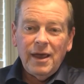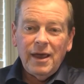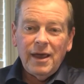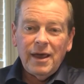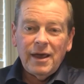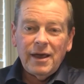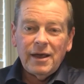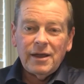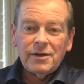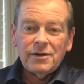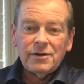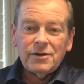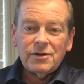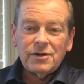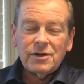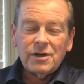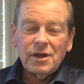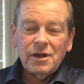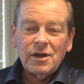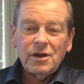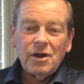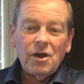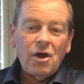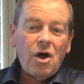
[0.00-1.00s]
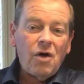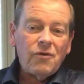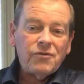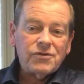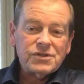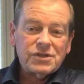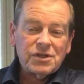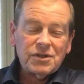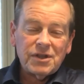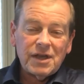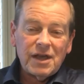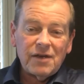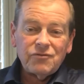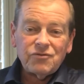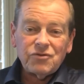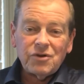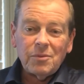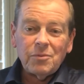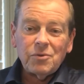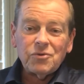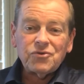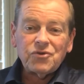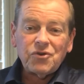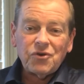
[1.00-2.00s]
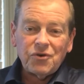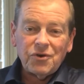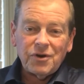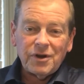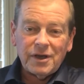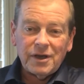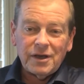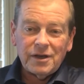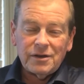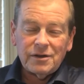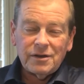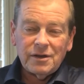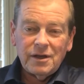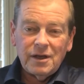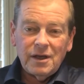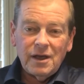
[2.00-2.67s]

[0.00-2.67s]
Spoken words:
and all of a sudden they have trouble turning it.